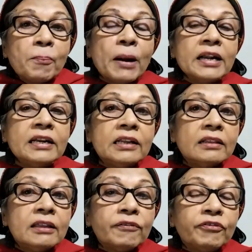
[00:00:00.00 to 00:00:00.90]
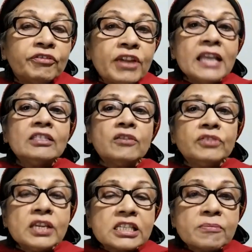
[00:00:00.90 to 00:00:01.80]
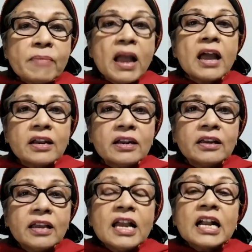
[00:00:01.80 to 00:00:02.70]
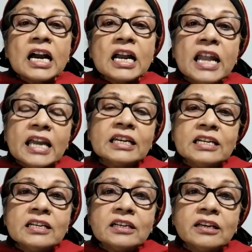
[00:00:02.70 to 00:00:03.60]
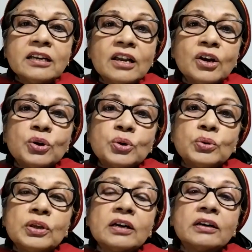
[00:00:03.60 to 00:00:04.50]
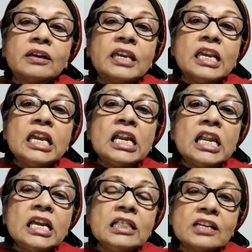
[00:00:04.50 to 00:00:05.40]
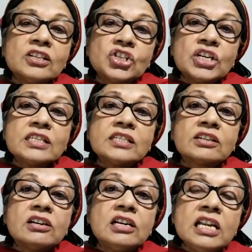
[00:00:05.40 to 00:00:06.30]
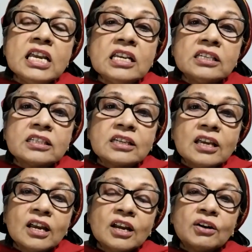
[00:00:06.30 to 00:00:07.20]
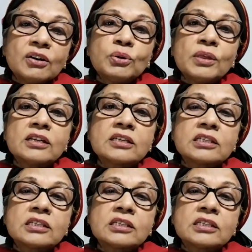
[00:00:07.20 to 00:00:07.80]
But the faith of this man connected to the healing that Jesus released to that